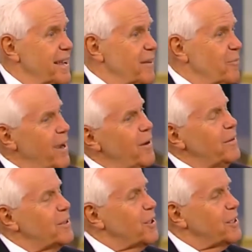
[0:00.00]

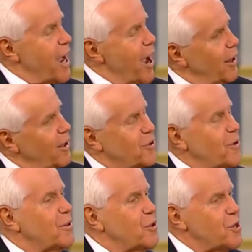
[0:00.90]
Well,
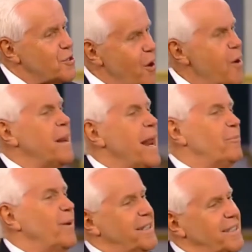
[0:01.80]
to determine
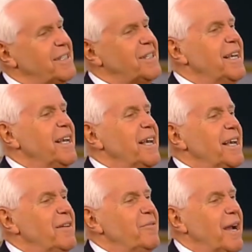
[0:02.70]
that, Brother Jesse,
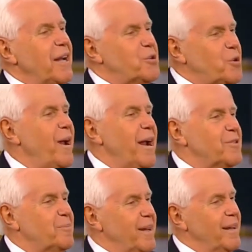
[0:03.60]
we got true air
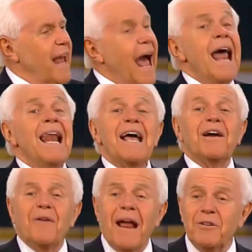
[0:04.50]
speed. I
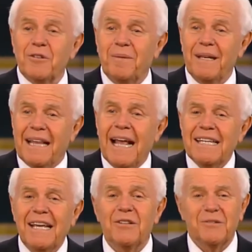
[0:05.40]
like ground speed. That
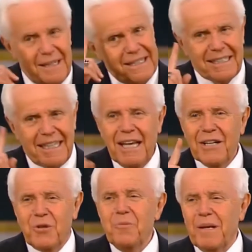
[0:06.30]
tells me this is
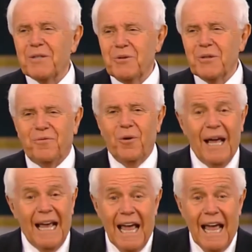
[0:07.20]
2 + 2 is 4.